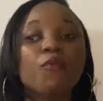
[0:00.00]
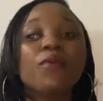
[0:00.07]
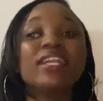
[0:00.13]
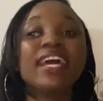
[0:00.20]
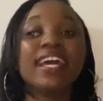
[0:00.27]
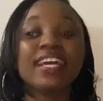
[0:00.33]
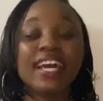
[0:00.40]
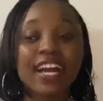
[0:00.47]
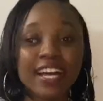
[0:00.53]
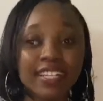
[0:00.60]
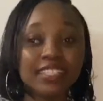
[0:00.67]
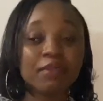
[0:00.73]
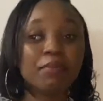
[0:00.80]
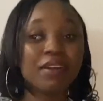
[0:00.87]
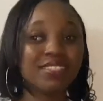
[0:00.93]
And
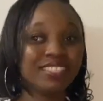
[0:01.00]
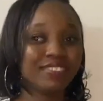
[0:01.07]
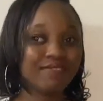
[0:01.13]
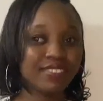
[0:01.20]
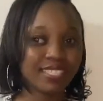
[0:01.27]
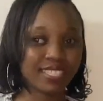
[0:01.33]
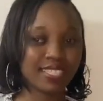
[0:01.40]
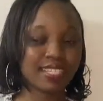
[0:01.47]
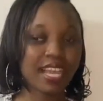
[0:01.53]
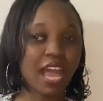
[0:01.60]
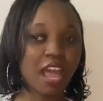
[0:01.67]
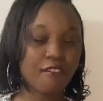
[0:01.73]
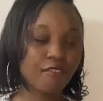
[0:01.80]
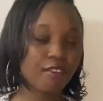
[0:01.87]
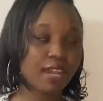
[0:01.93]
you get to challenge
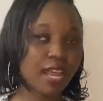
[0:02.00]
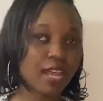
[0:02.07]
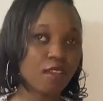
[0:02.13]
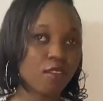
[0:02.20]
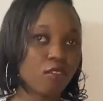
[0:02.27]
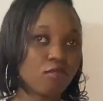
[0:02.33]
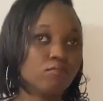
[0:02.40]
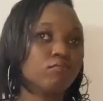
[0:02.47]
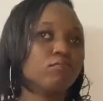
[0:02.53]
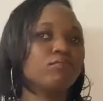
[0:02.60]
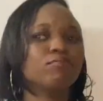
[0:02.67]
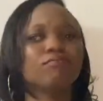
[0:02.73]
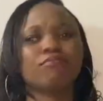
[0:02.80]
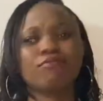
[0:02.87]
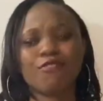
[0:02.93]
yourself. You feel like,
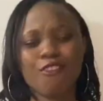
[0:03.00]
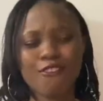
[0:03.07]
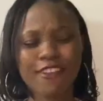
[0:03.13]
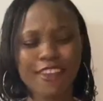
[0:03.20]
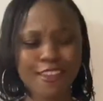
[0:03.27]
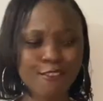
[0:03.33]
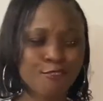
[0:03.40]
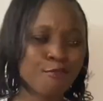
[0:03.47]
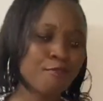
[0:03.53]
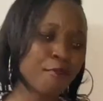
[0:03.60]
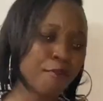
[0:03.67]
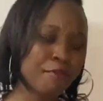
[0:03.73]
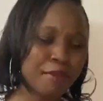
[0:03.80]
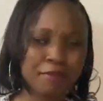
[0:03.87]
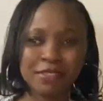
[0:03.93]
oh, I want to
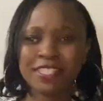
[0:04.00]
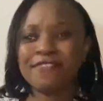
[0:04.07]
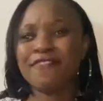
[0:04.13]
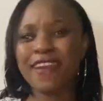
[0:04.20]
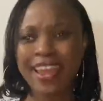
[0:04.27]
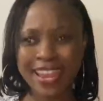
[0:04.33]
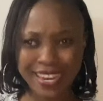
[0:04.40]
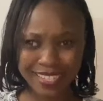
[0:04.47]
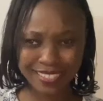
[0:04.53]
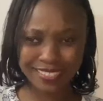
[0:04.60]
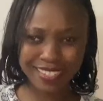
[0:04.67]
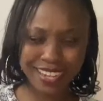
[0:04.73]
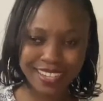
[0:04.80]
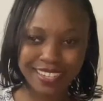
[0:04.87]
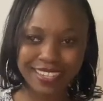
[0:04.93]
challenge myself to do
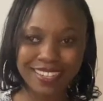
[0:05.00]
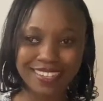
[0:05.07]
this.